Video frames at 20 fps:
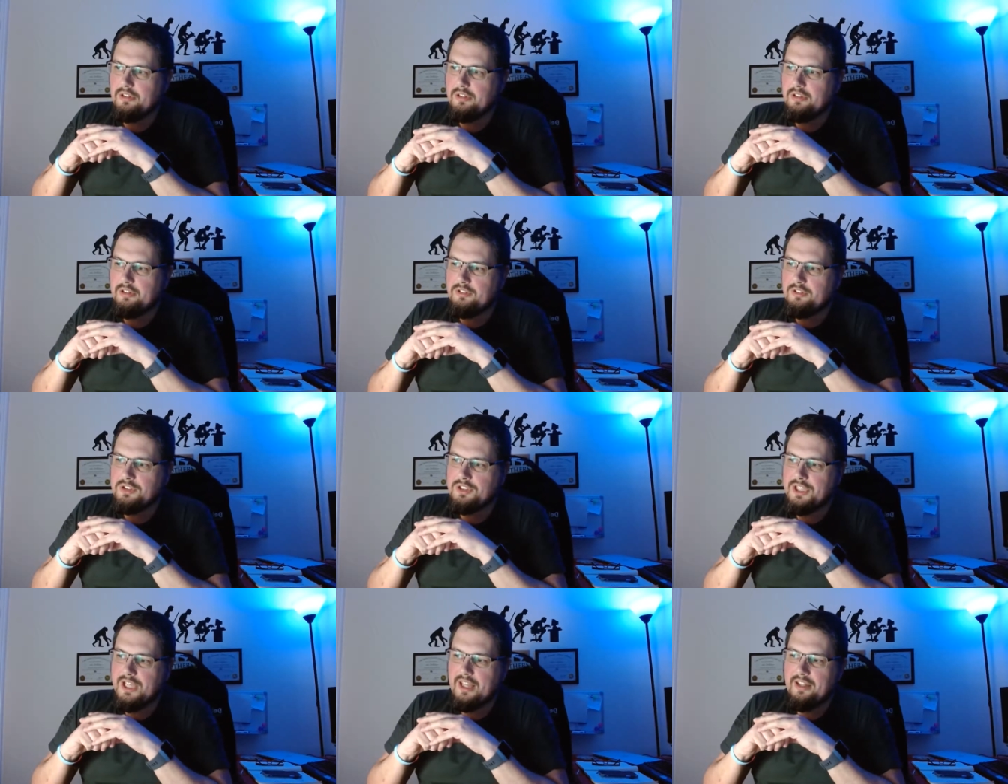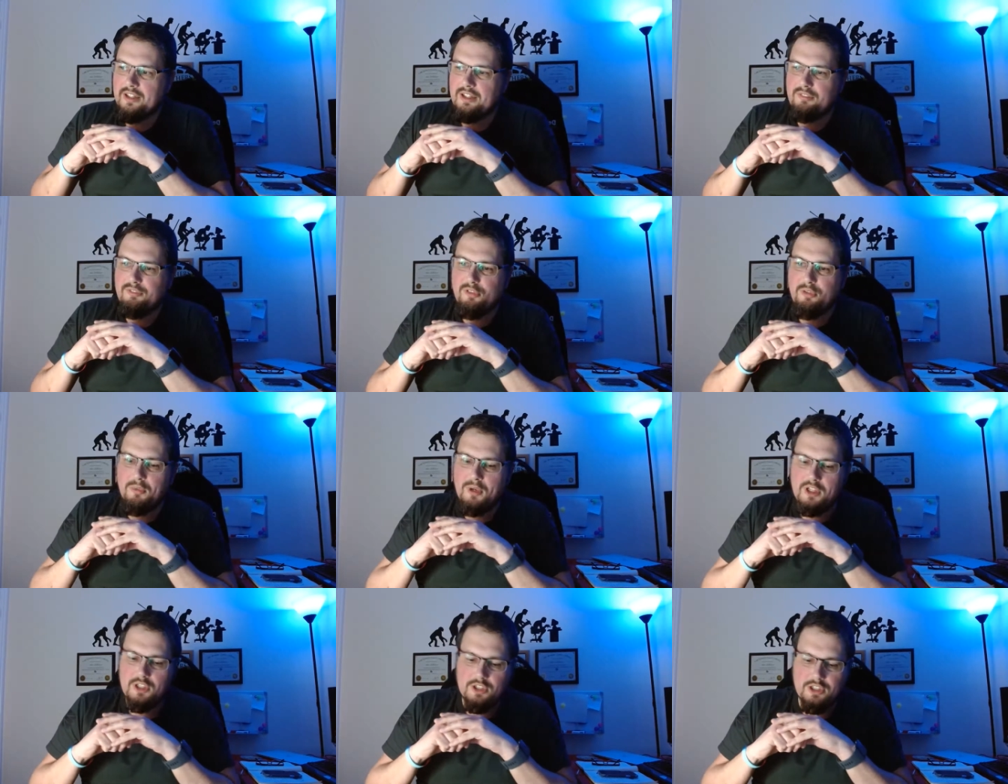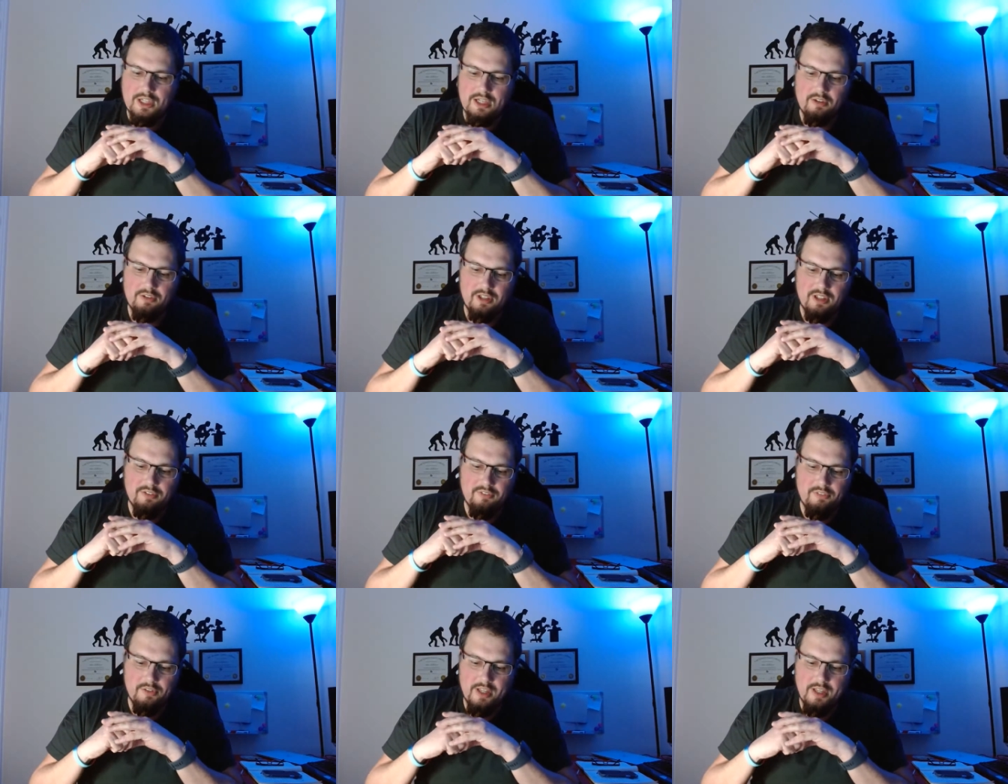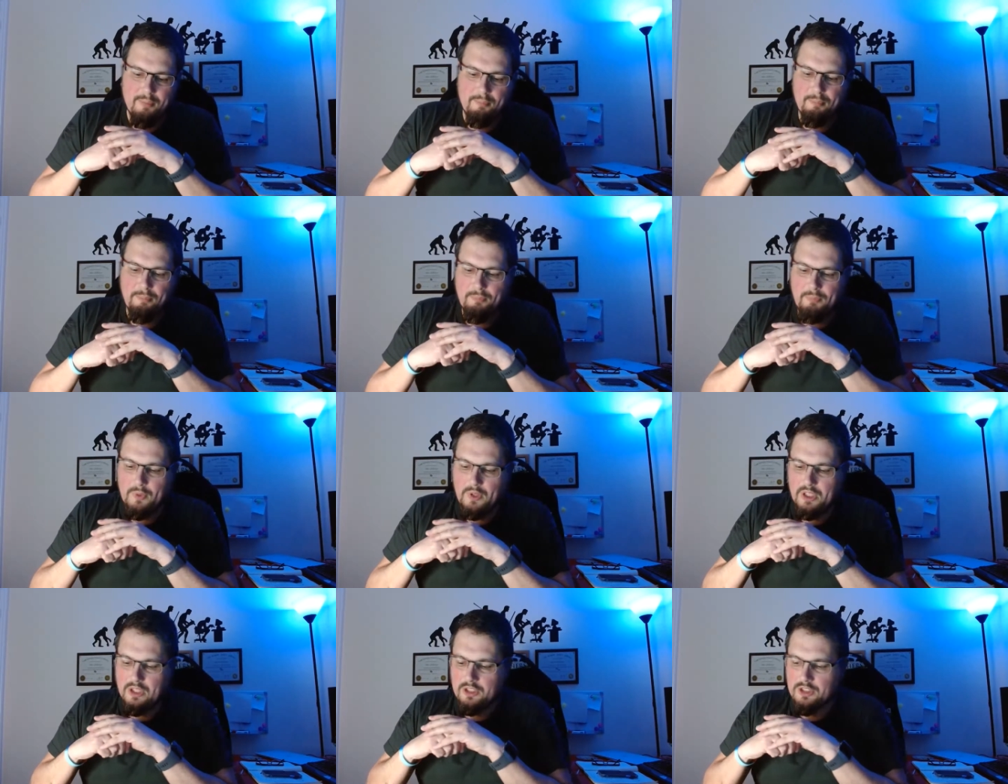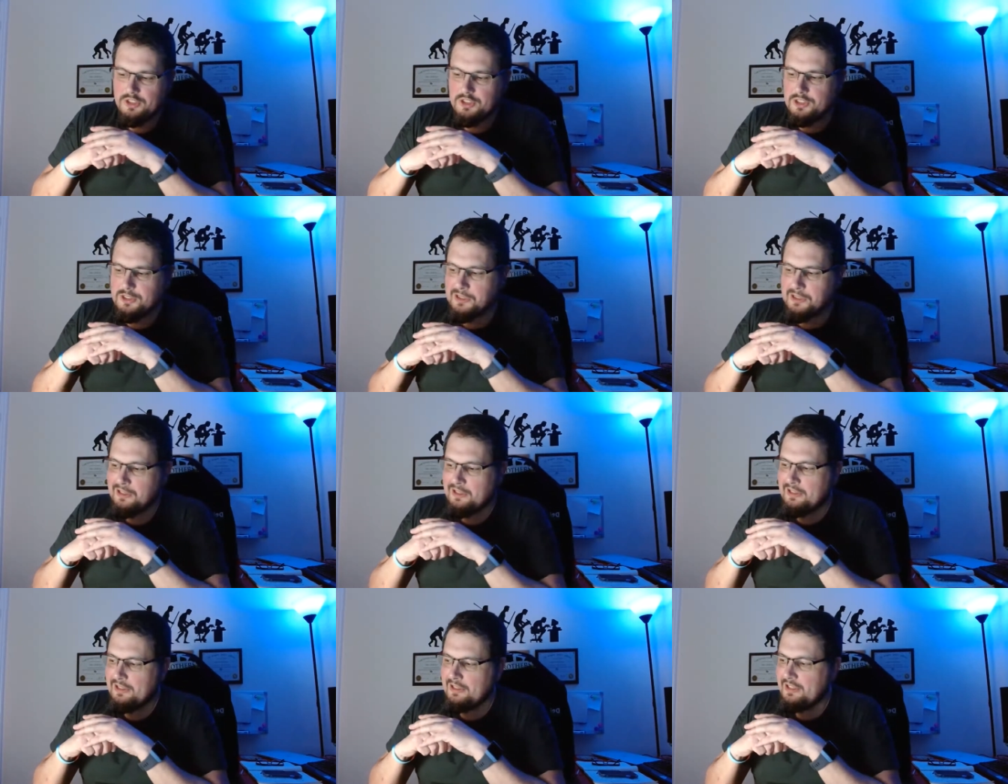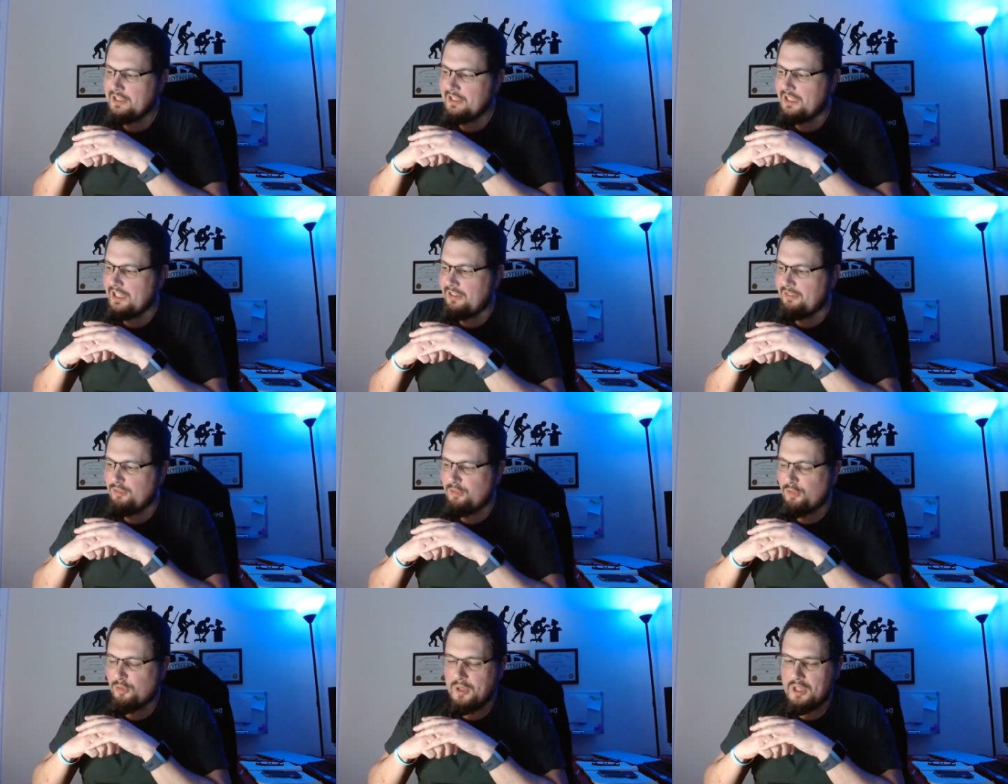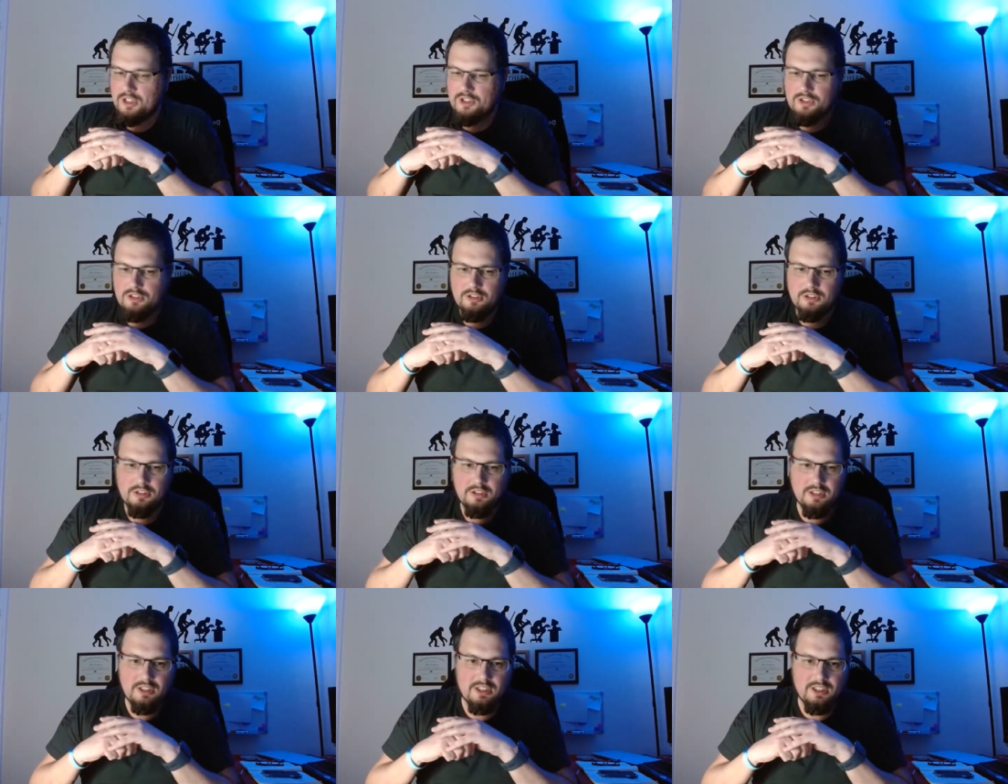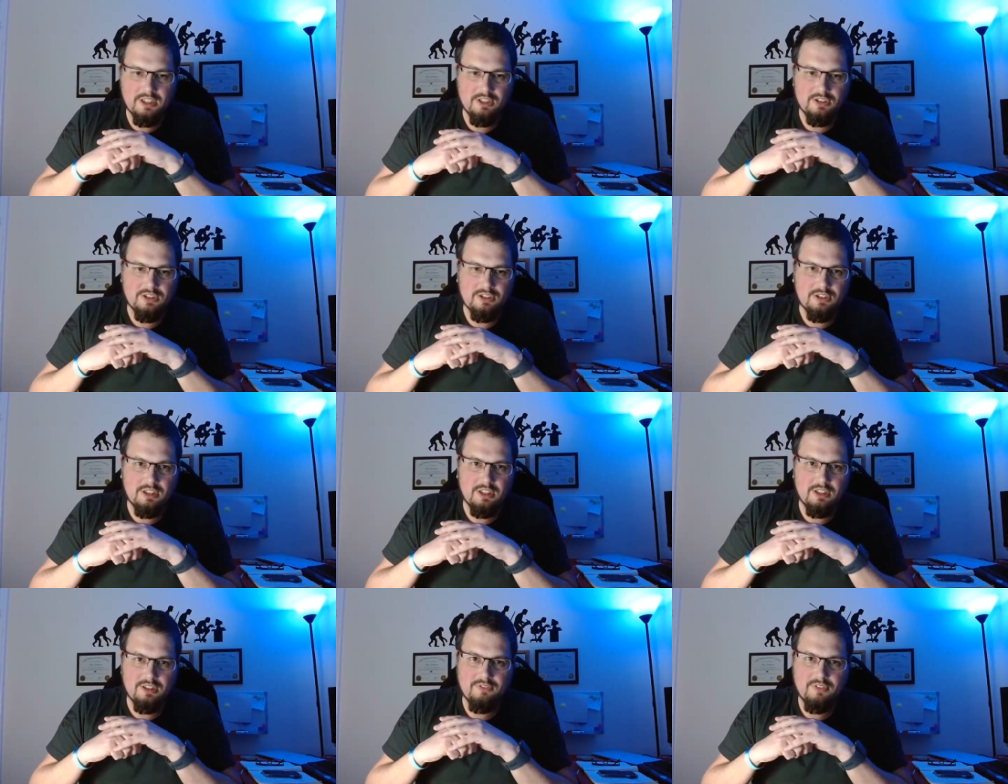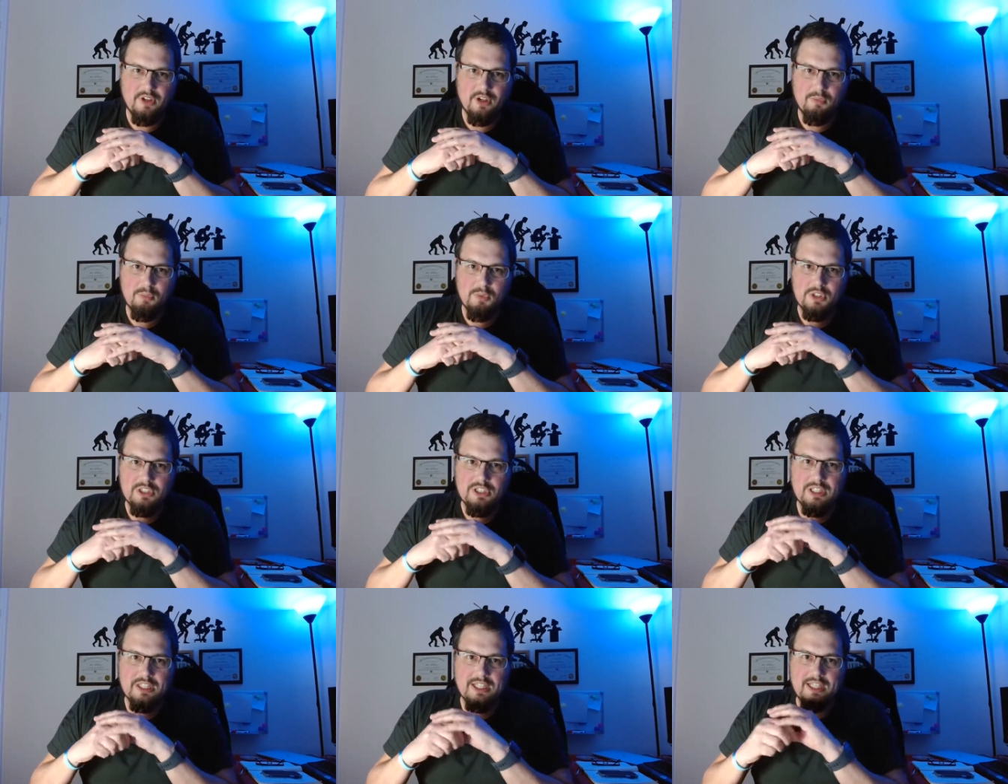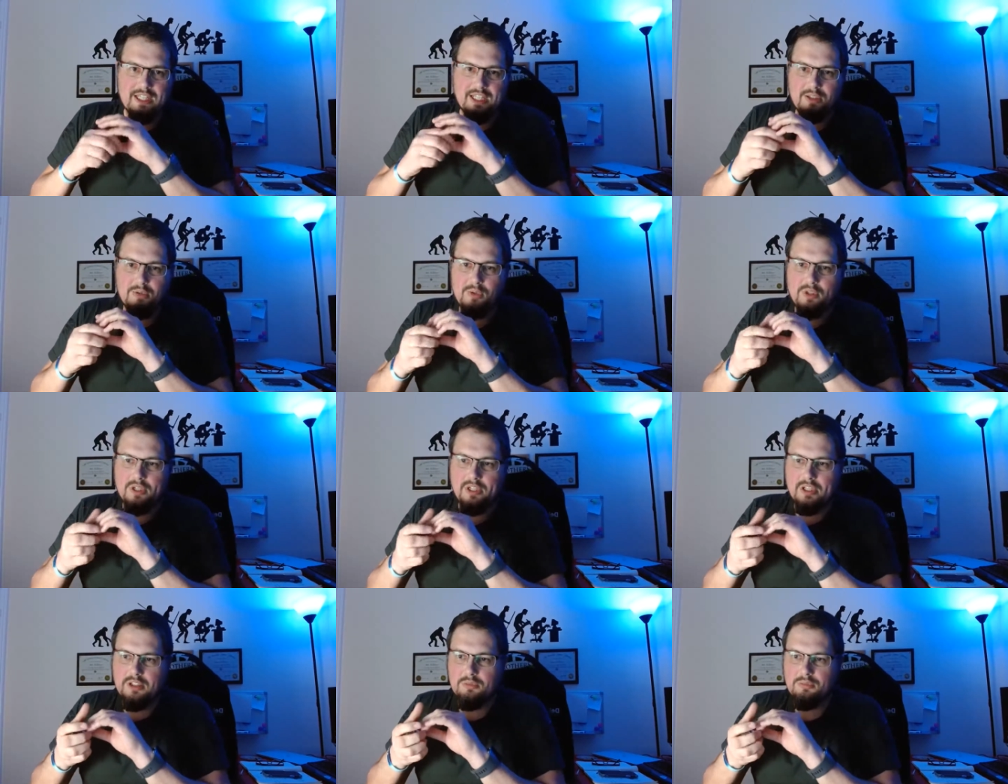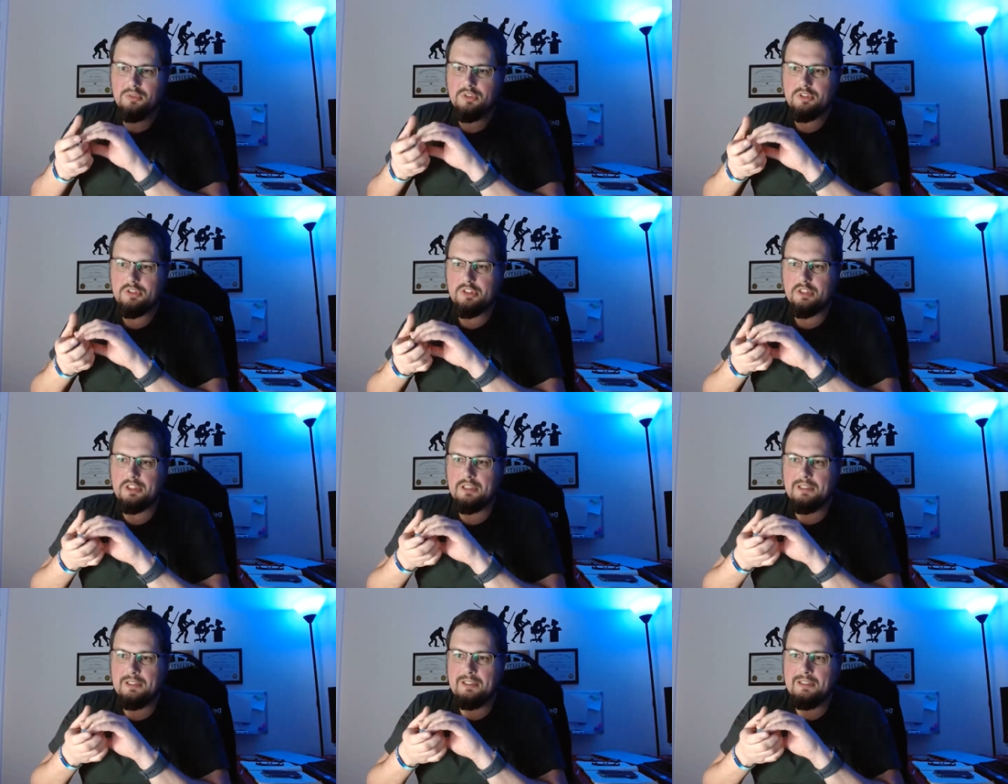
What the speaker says: just get the information out there for them, because information is very much the key when it comes to